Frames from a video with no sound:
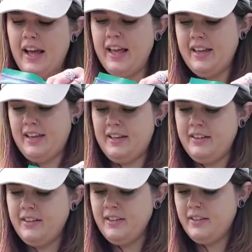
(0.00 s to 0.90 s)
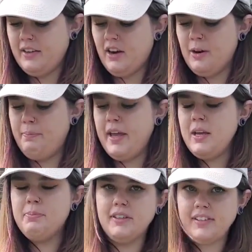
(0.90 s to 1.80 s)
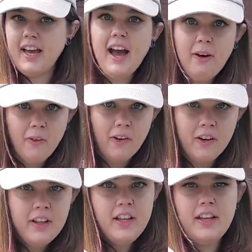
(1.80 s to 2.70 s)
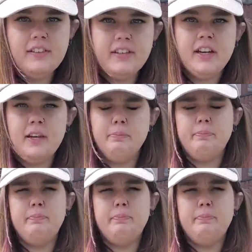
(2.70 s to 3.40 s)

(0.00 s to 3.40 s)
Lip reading: and our paper towel is gonna